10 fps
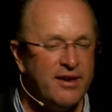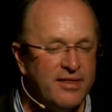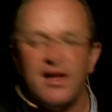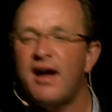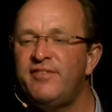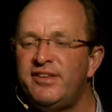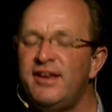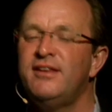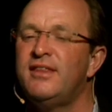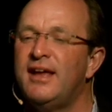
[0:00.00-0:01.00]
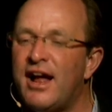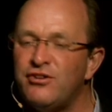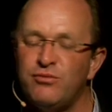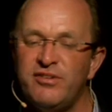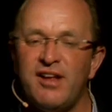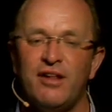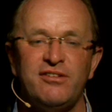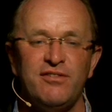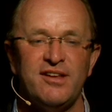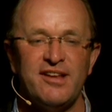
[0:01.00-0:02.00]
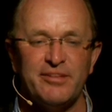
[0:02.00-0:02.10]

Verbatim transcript: And I've seen the actual results of this